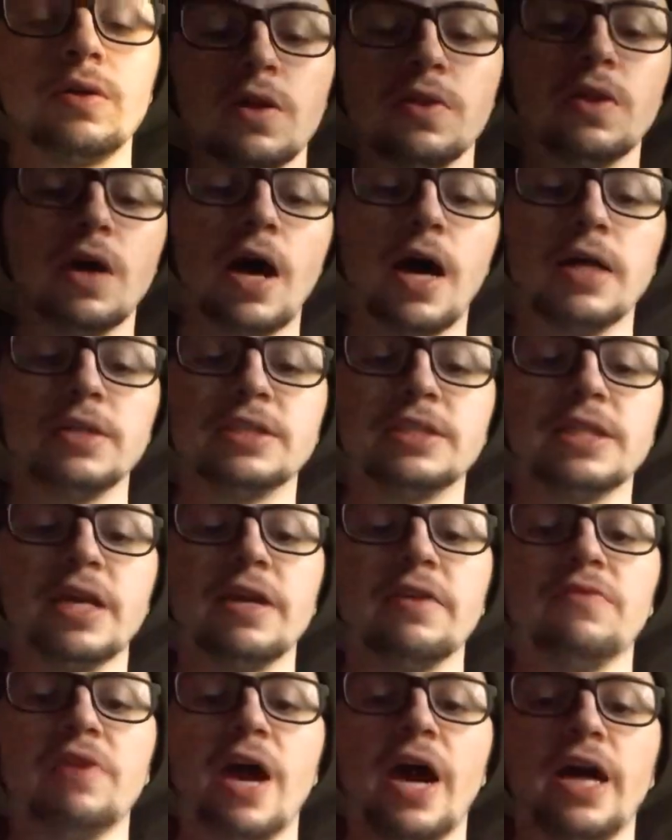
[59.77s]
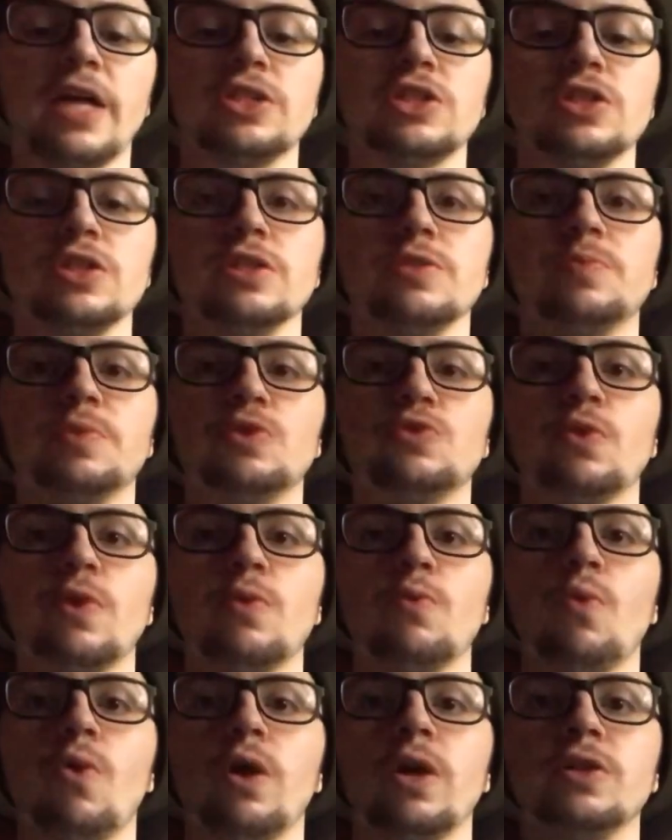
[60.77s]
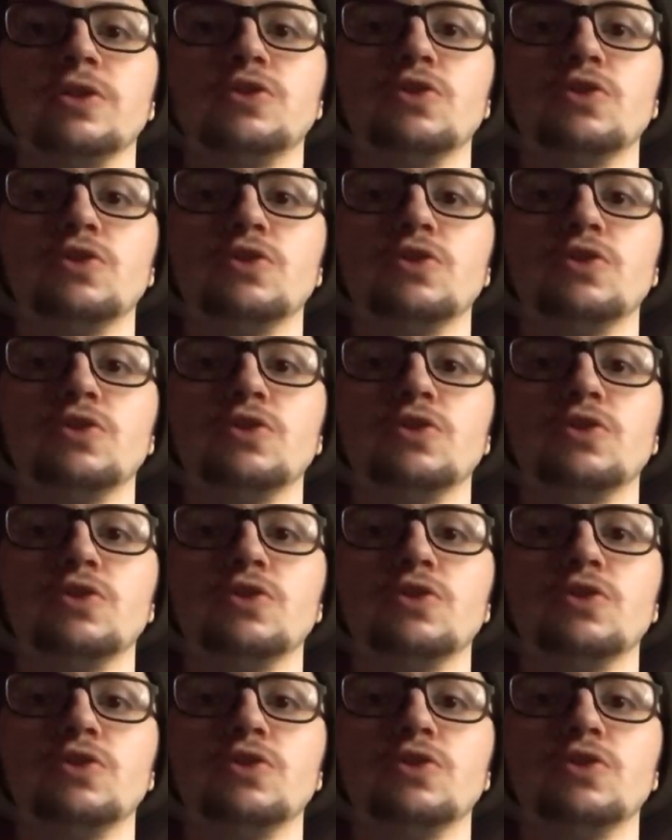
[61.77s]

The onset of action is between 1 and